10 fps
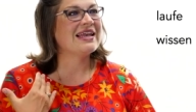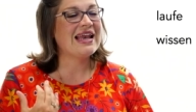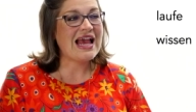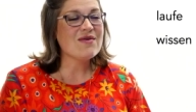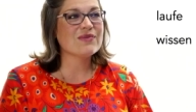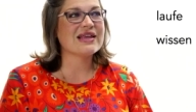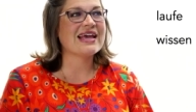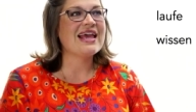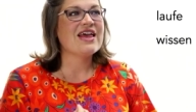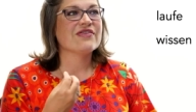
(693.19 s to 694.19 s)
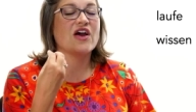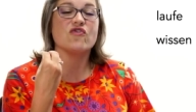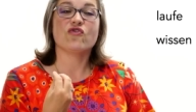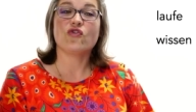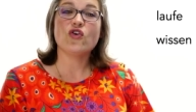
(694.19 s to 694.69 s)
Namely,
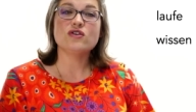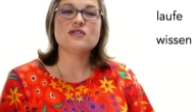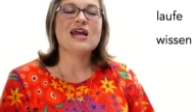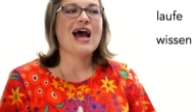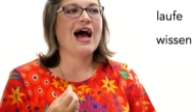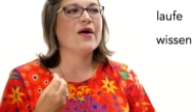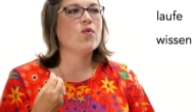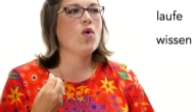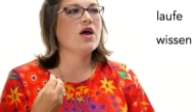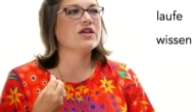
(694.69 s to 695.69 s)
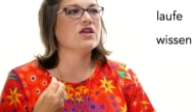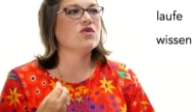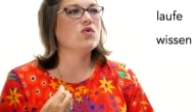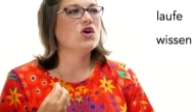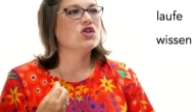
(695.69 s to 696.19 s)
that first I want
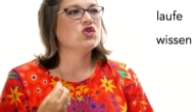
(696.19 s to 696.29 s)
you